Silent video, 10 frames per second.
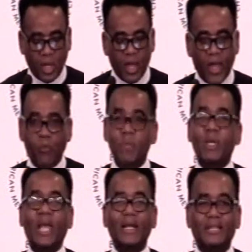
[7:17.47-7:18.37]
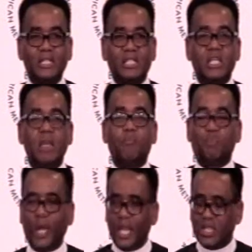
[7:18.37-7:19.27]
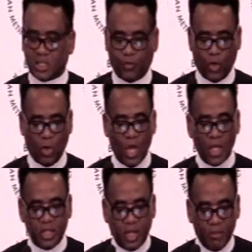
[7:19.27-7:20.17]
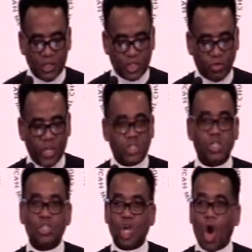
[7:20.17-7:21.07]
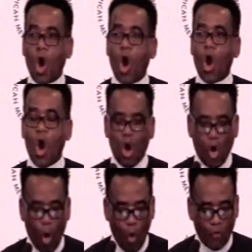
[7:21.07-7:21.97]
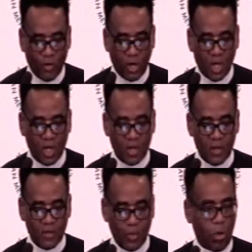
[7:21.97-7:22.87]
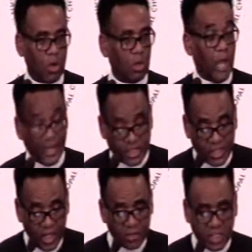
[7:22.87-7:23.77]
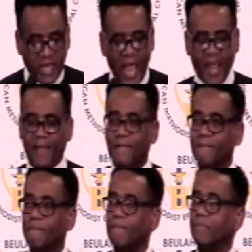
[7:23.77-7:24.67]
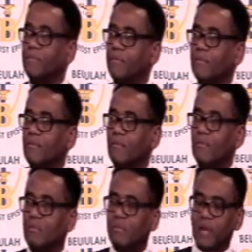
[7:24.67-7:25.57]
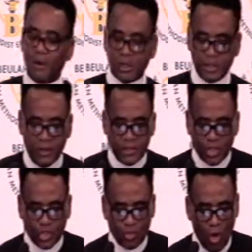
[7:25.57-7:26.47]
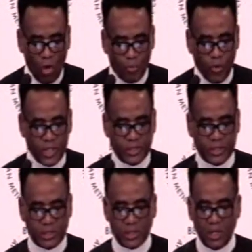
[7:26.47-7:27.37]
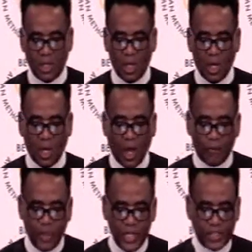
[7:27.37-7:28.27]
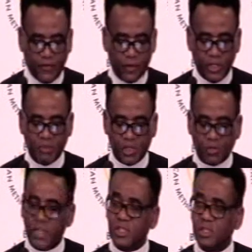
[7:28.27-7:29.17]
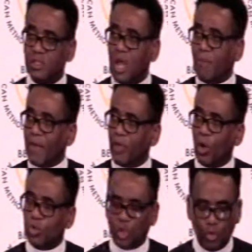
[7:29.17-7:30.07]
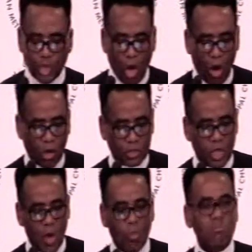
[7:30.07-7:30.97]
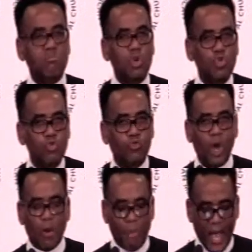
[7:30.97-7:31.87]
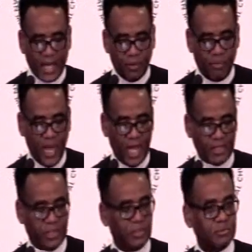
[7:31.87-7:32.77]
And we began to see peaceful demonstrations all over the world. And still today, there, are, there is a strong presence of peaceful demonstrations by those whose hearts were moved by compassion.